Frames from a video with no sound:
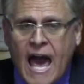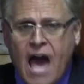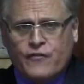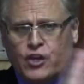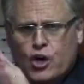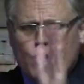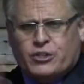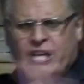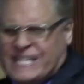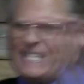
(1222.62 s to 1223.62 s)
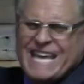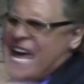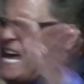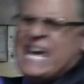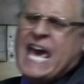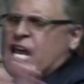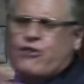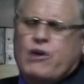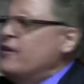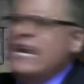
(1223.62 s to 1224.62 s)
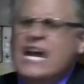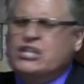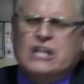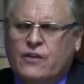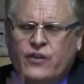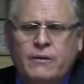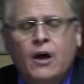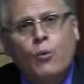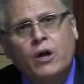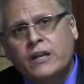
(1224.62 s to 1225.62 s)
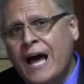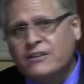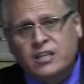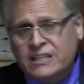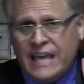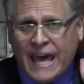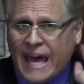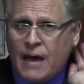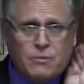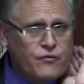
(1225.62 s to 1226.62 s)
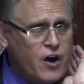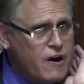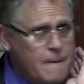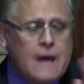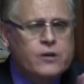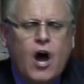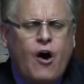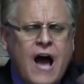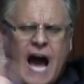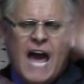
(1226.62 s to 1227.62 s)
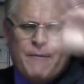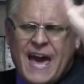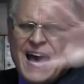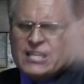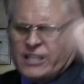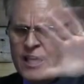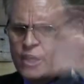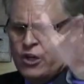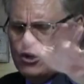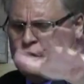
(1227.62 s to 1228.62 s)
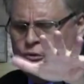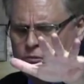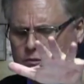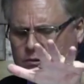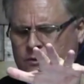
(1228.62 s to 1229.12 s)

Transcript: Have you today had a revelation of Him? Well, not today. I've been very. No, I'm asking you.